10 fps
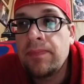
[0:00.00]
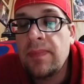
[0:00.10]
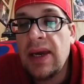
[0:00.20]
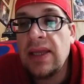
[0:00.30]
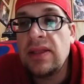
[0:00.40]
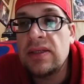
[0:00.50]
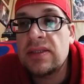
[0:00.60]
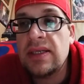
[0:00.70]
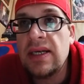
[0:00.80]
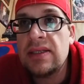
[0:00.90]
I
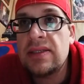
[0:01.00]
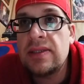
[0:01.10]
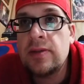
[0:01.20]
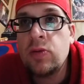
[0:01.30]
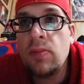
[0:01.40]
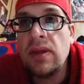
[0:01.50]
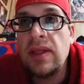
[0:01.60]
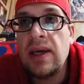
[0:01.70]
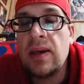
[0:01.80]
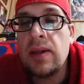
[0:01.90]
discussed this with my
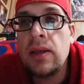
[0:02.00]
dad